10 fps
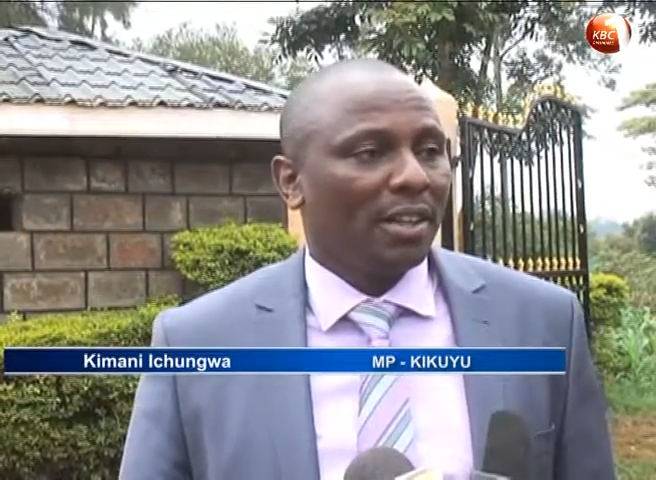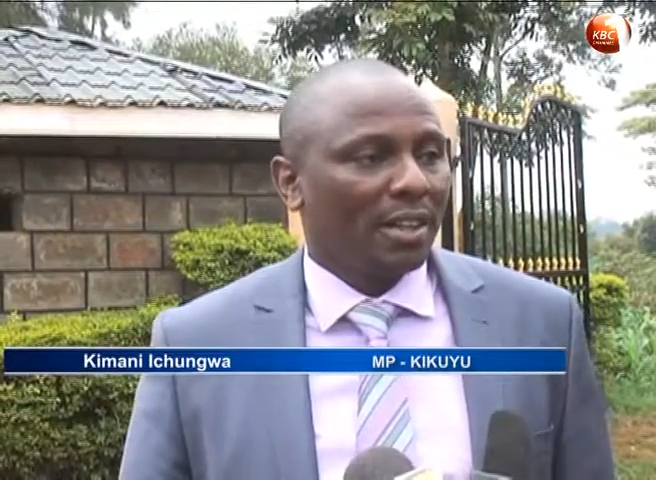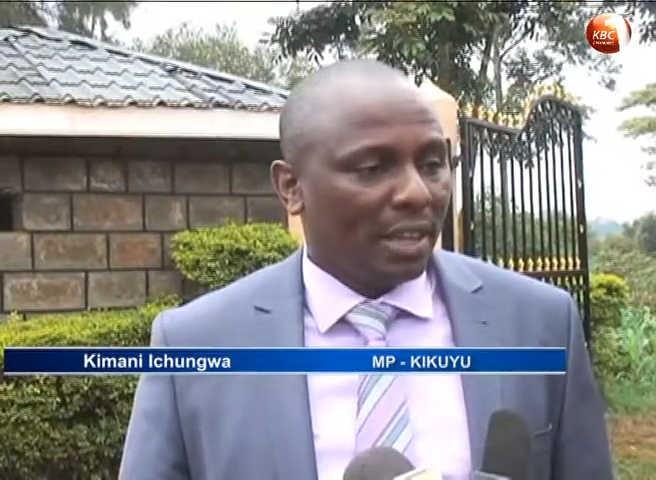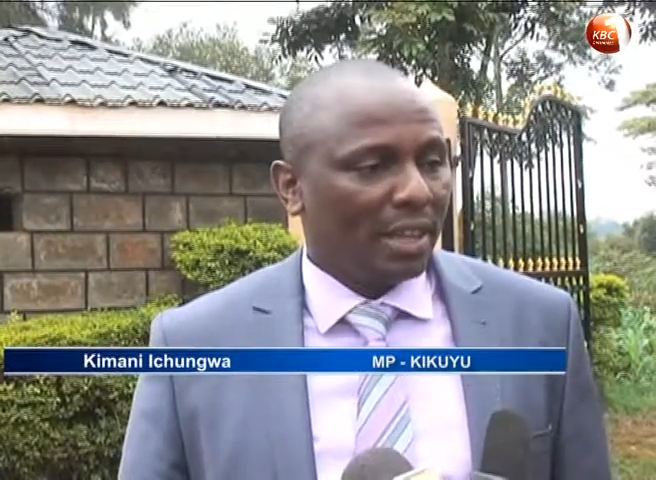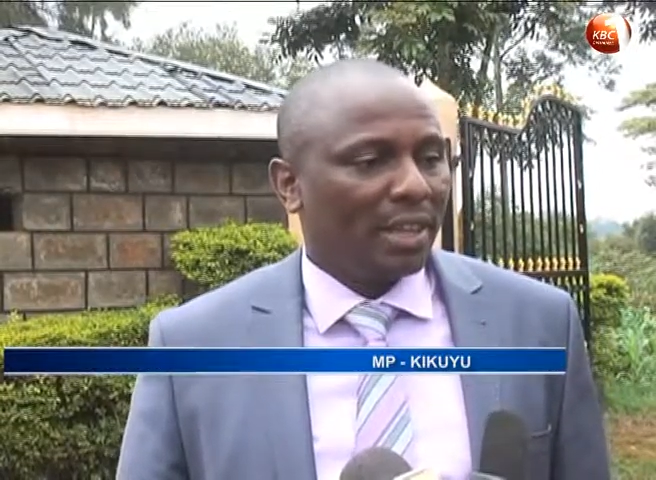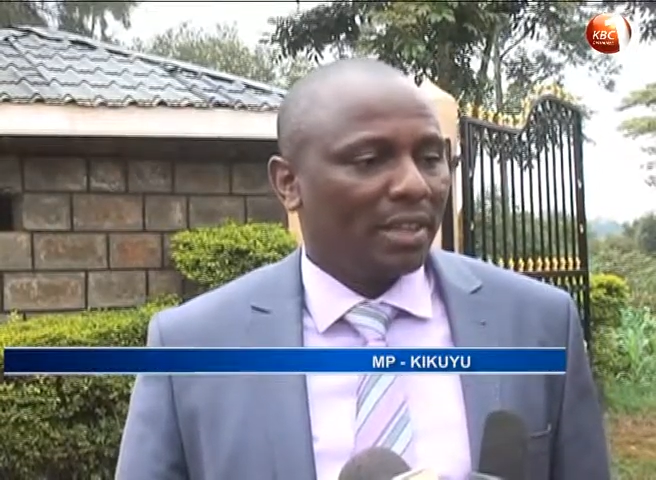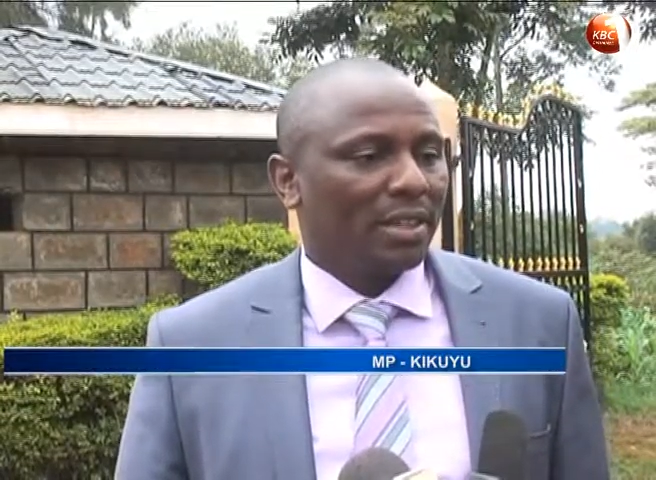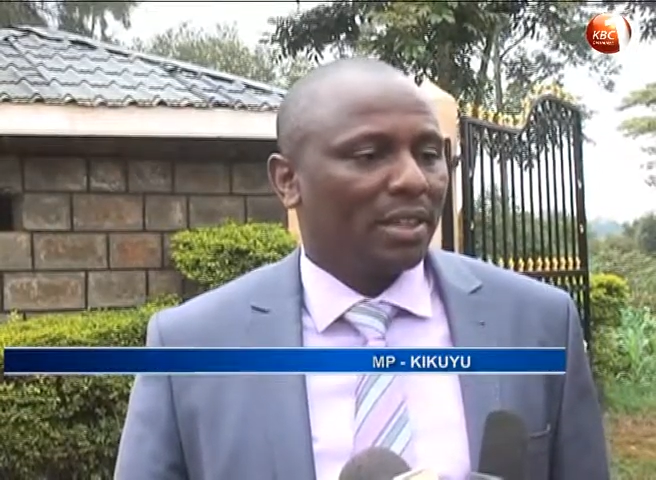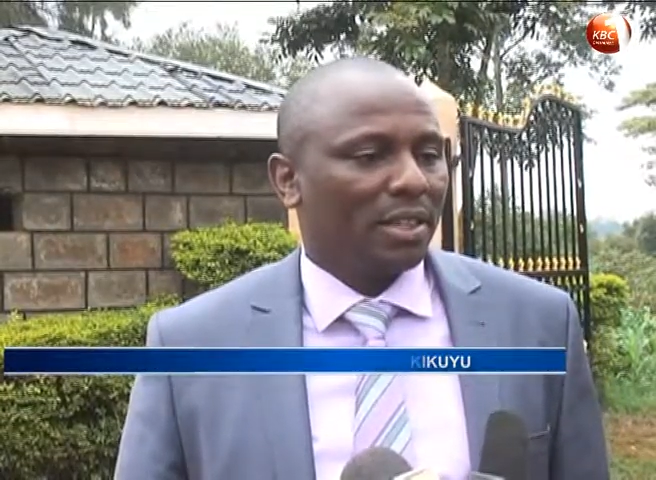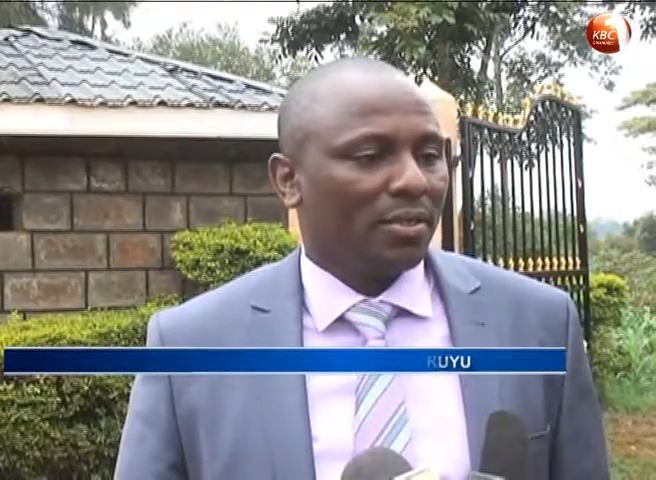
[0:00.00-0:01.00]
think
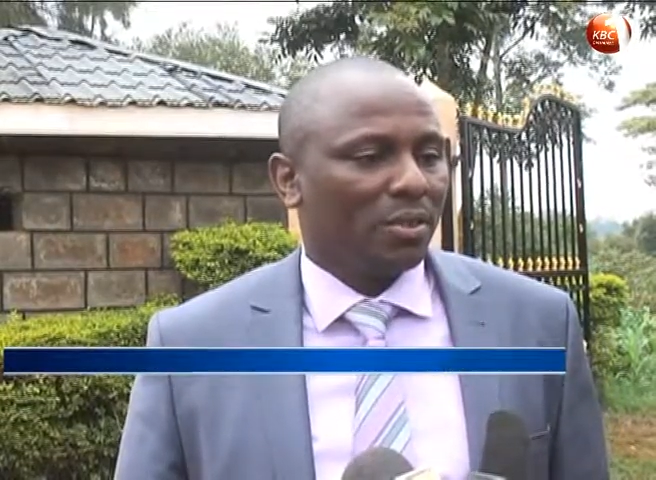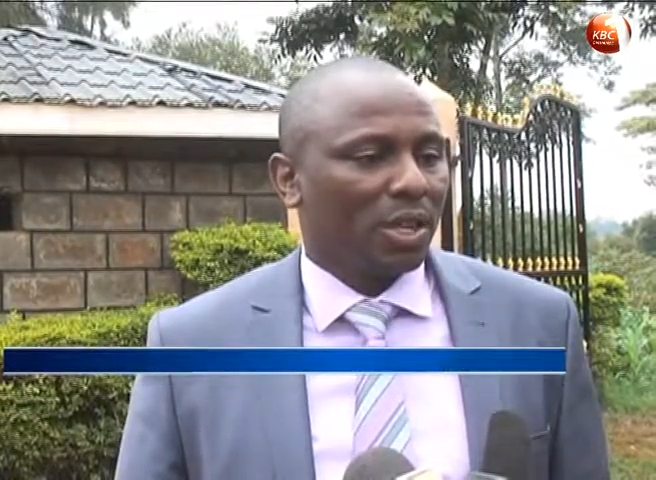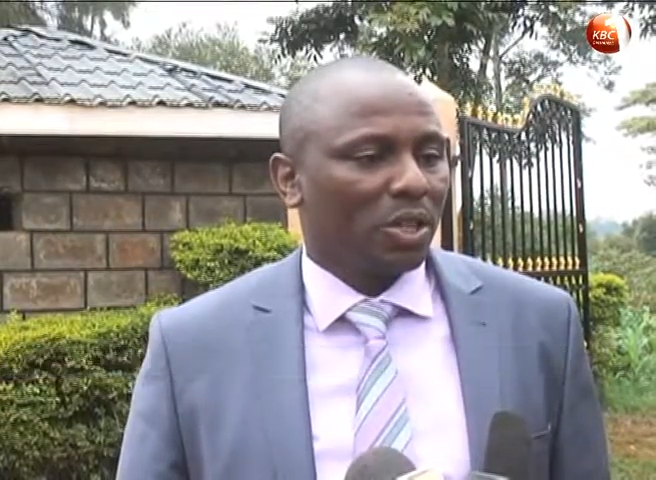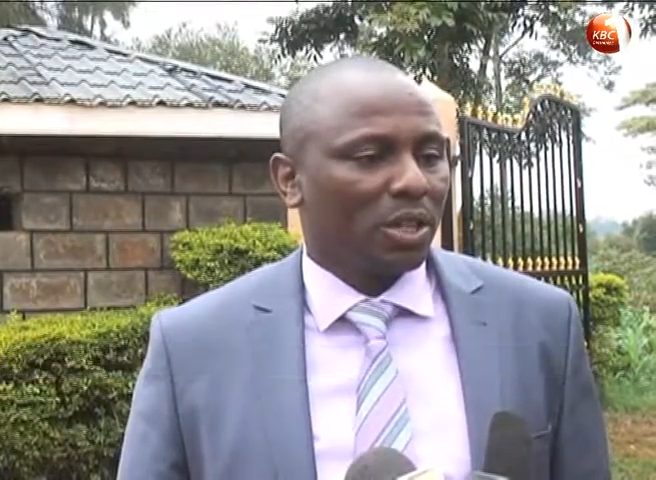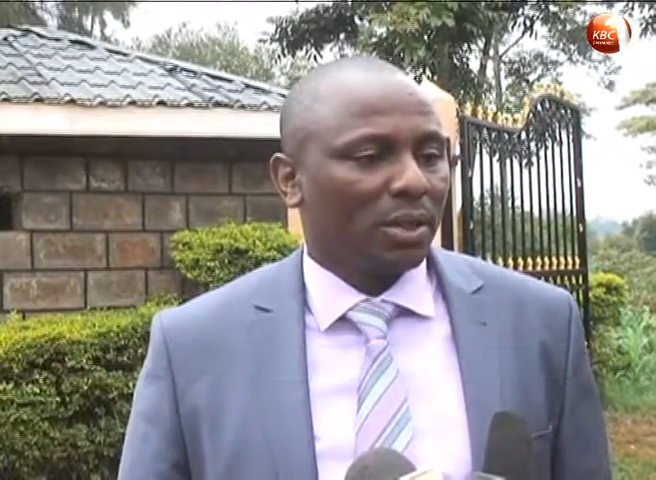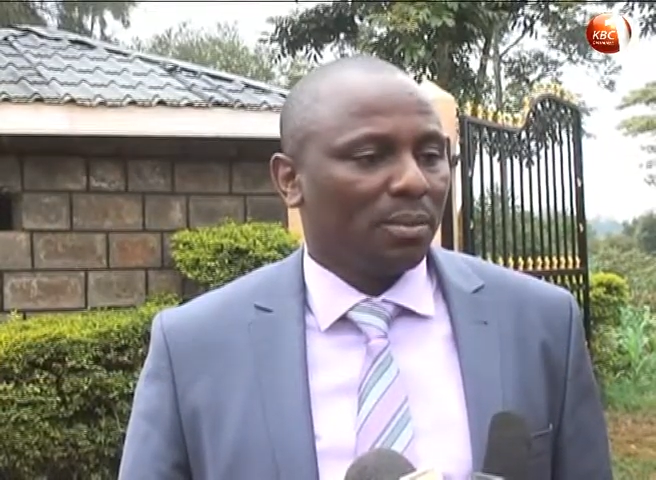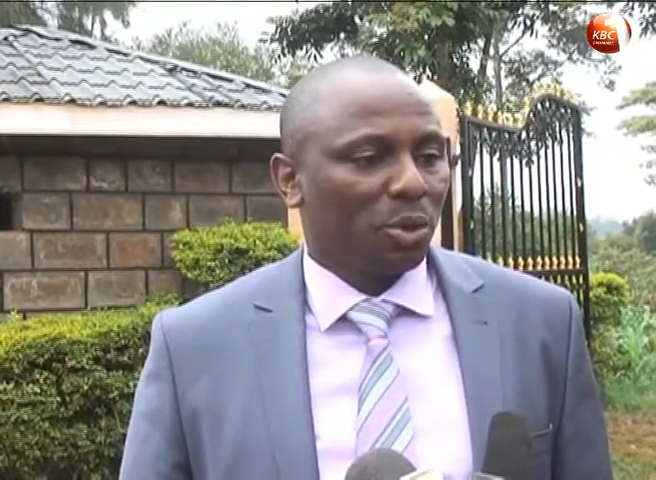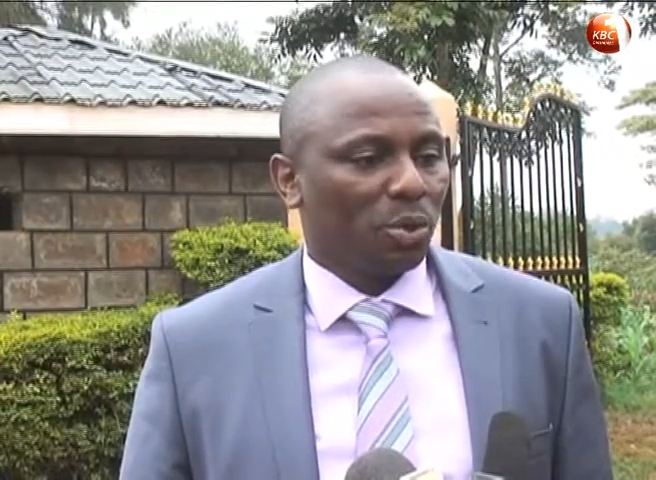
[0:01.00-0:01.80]
if you are not able